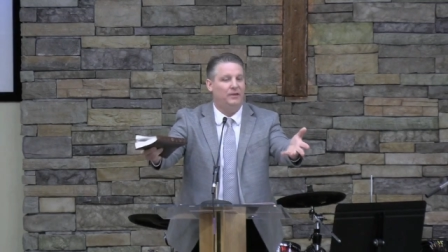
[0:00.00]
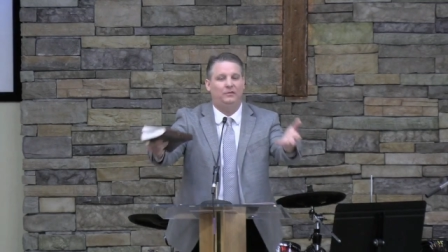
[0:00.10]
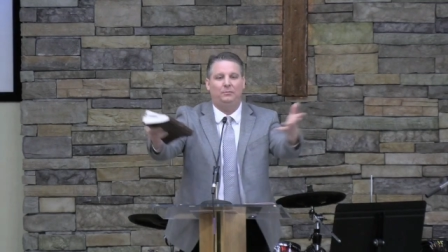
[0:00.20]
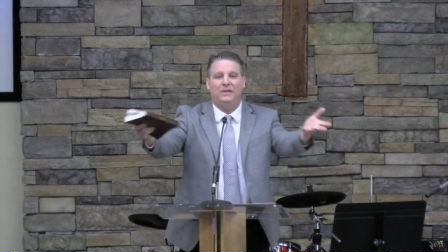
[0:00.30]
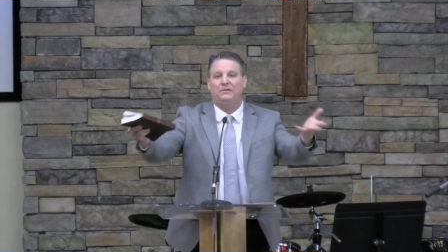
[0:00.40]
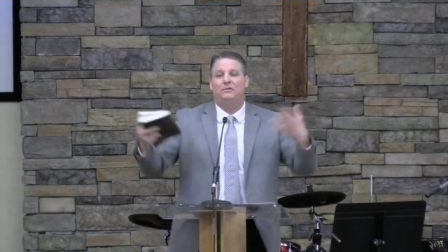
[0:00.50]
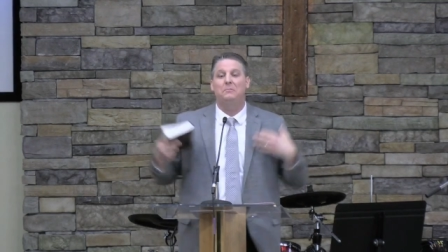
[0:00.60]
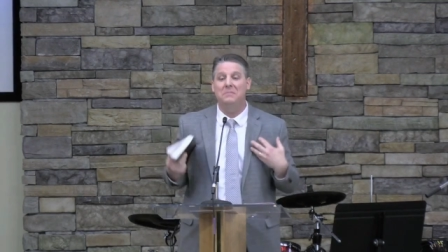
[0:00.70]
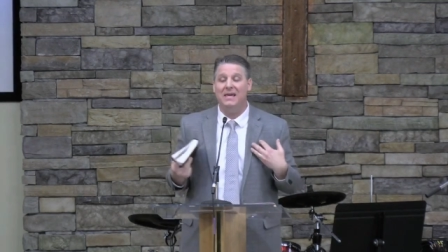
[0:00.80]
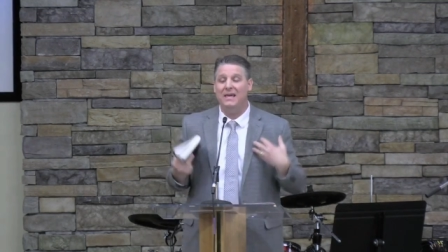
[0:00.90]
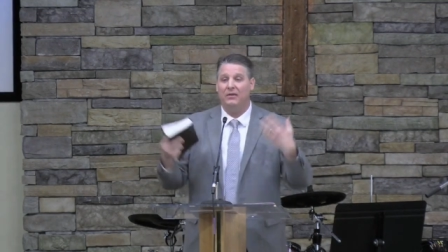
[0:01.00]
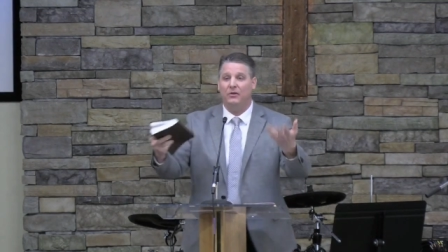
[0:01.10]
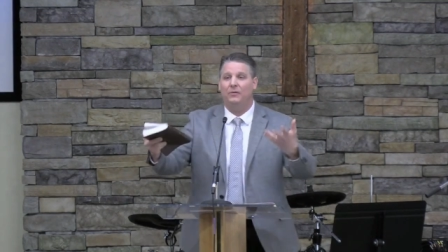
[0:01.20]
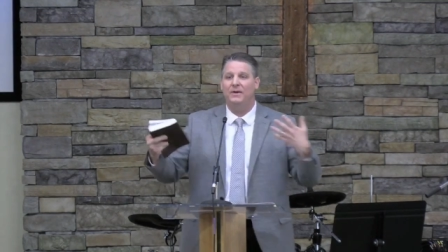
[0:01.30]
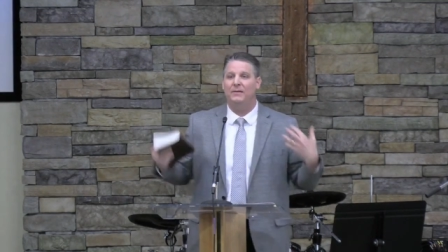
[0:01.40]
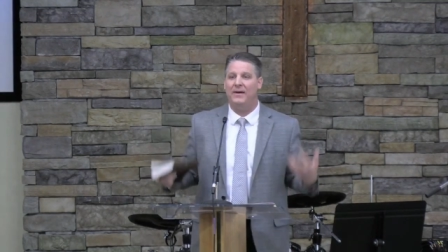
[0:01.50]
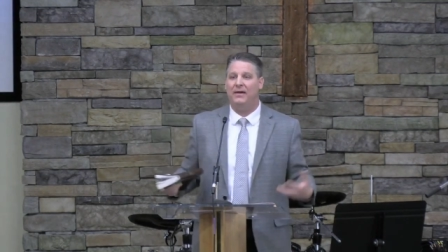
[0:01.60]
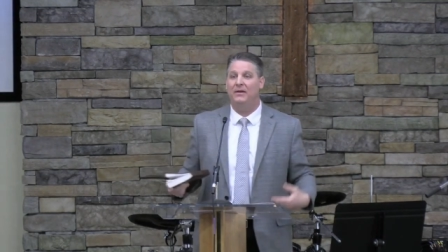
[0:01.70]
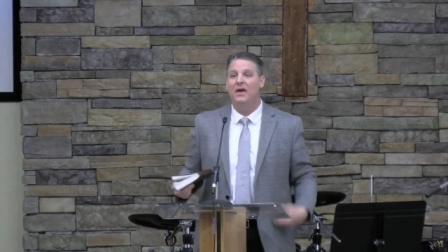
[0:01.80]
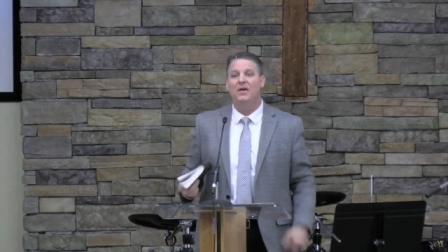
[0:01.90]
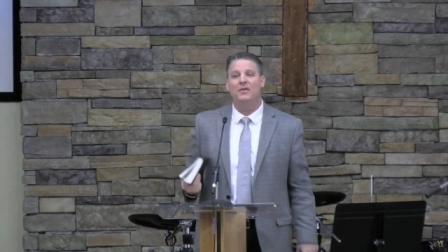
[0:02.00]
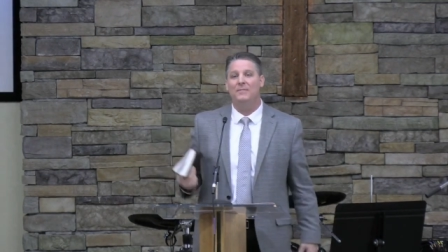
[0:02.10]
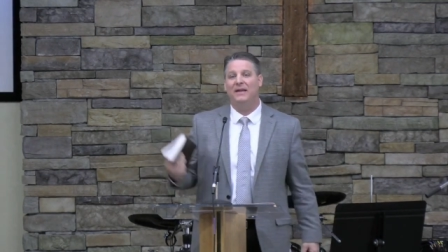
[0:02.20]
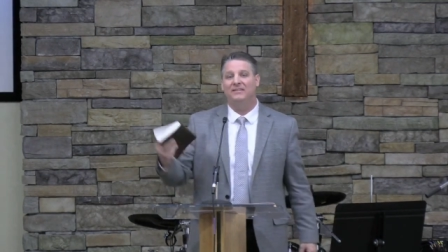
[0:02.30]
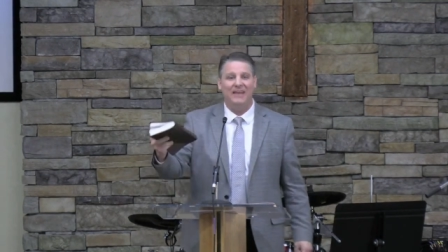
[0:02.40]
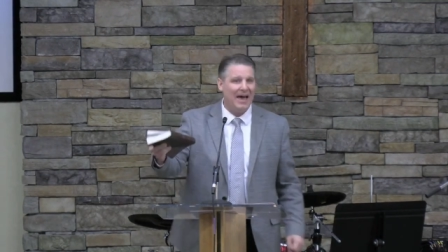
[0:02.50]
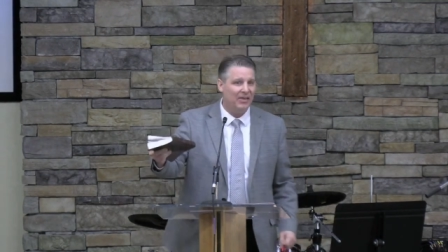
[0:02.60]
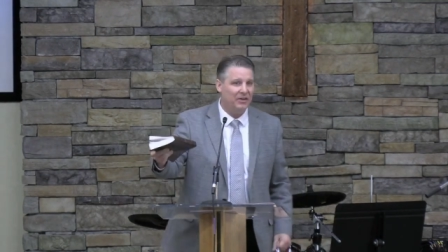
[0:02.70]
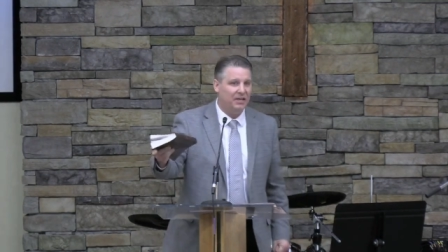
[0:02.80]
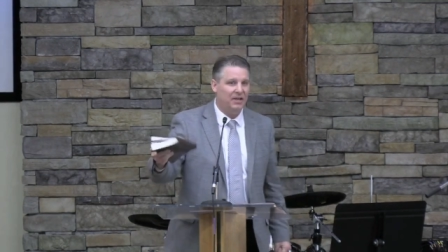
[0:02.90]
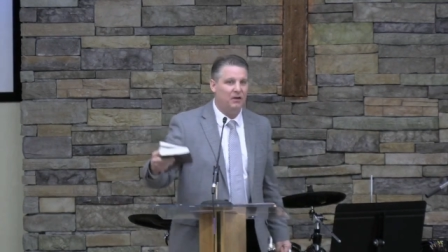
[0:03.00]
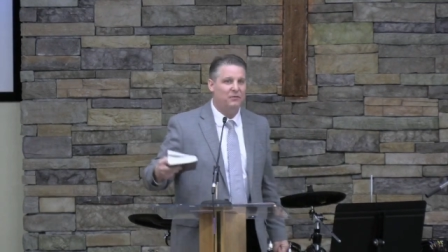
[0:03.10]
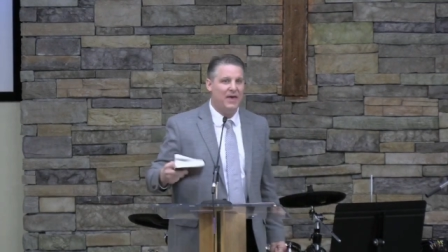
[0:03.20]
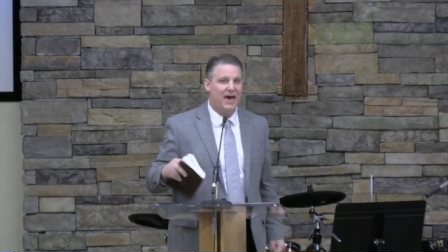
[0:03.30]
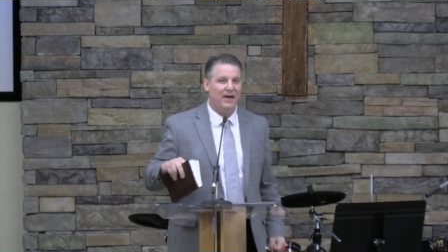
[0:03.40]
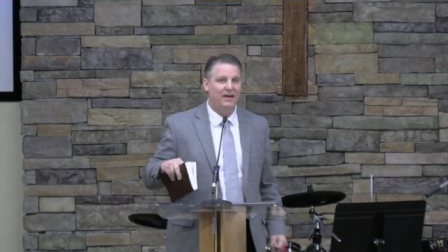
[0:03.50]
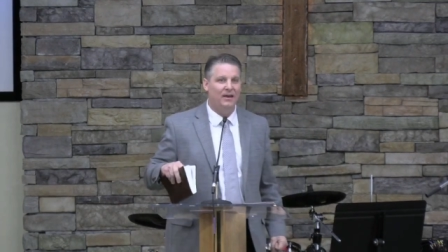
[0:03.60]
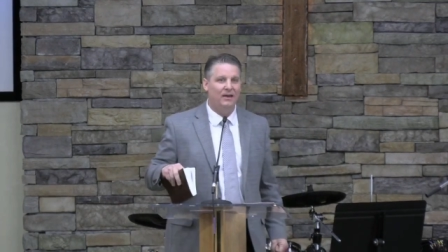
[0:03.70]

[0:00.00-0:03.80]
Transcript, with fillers: It speaks to me a little bit about the mentality of that